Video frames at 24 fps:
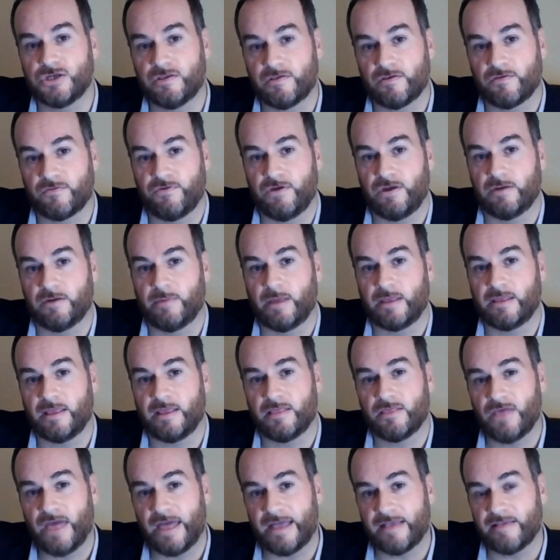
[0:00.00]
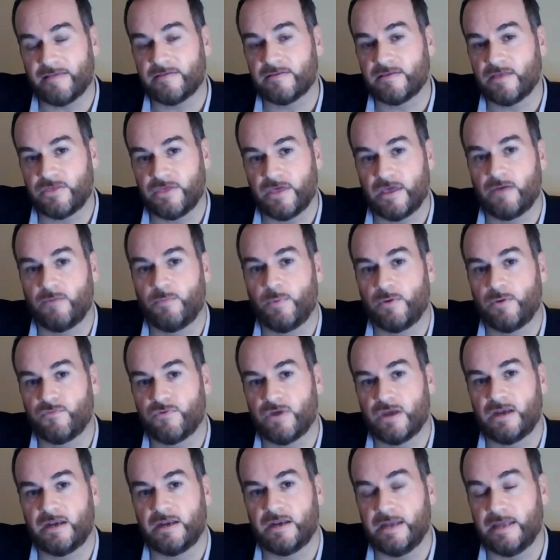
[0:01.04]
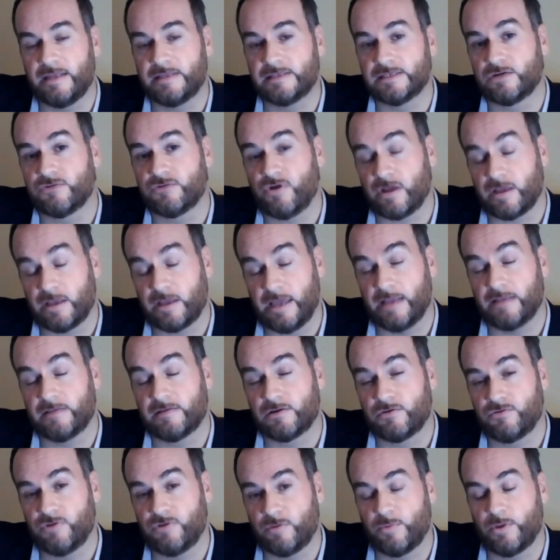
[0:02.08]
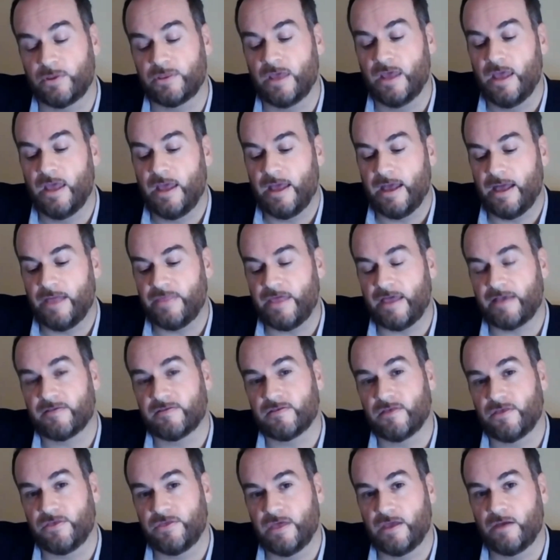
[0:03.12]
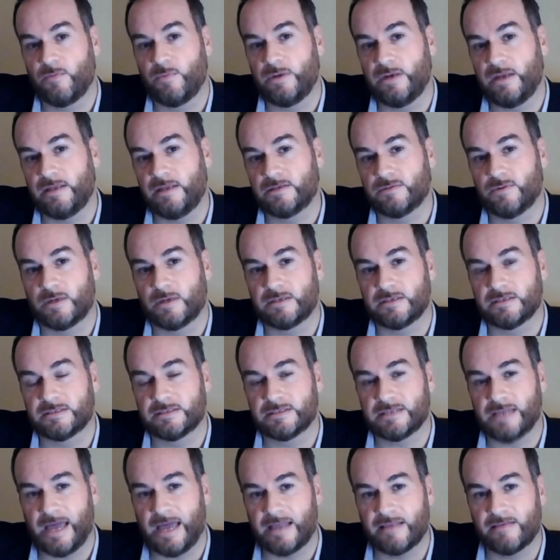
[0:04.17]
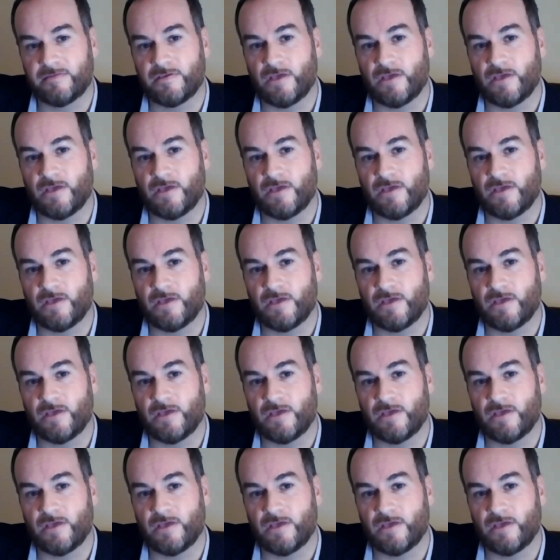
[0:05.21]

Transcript: of freedom, I think that's the thing we really need to get to grip with, and that's the thing we need to understand.